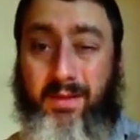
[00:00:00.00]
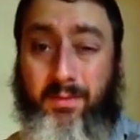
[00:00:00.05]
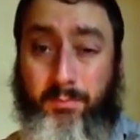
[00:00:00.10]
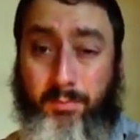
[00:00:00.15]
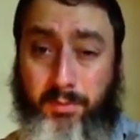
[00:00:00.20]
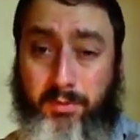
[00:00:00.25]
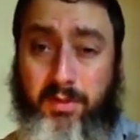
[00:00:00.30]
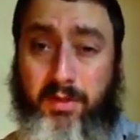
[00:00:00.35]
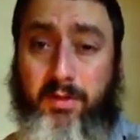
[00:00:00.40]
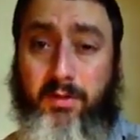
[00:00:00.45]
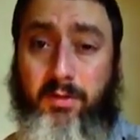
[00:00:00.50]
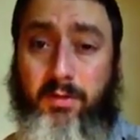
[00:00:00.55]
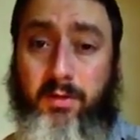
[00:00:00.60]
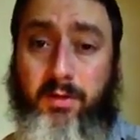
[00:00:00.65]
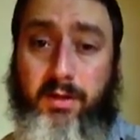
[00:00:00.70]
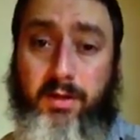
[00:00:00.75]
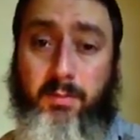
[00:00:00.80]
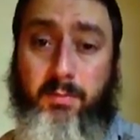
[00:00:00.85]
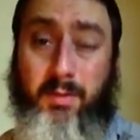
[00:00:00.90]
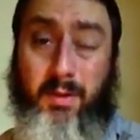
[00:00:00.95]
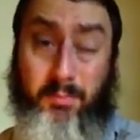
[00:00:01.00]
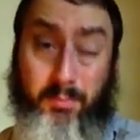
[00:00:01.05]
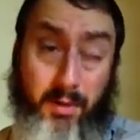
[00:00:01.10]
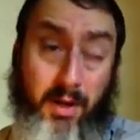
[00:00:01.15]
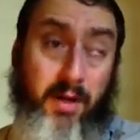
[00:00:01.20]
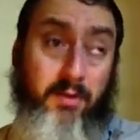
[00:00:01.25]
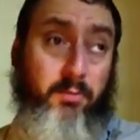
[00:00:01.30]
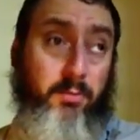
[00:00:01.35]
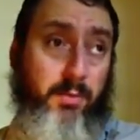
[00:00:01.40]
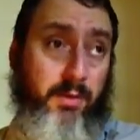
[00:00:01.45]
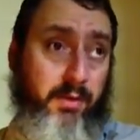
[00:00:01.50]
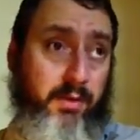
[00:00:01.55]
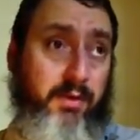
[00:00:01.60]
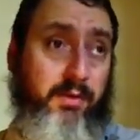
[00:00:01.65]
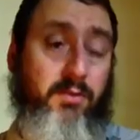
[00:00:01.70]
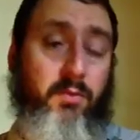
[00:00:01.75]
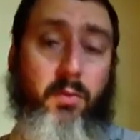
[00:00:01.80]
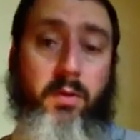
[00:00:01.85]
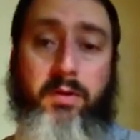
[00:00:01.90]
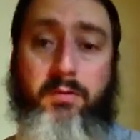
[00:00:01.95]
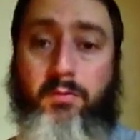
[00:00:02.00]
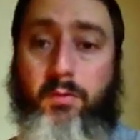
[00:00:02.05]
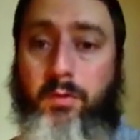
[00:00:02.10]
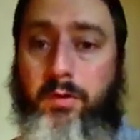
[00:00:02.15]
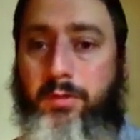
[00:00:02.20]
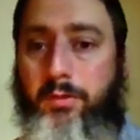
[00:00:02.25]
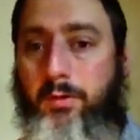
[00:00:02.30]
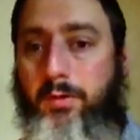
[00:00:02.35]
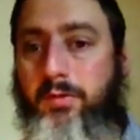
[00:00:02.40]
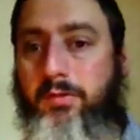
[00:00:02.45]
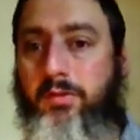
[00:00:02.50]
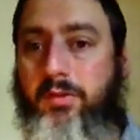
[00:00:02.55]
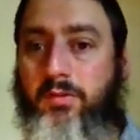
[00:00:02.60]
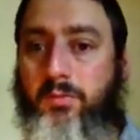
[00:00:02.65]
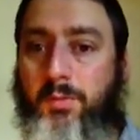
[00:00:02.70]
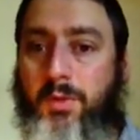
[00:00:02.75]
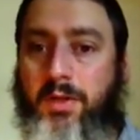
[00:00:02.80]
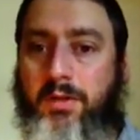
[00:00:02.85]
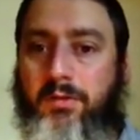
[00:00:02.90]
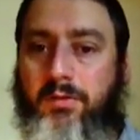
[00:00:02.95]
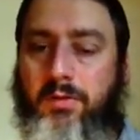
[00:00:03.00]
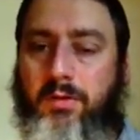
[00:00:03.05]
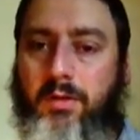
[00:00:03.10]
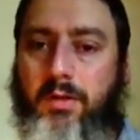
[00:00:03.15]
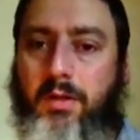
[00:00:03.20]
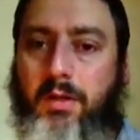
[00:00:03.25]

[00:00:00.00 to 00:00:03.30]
particularly approximately 24 to 36 months.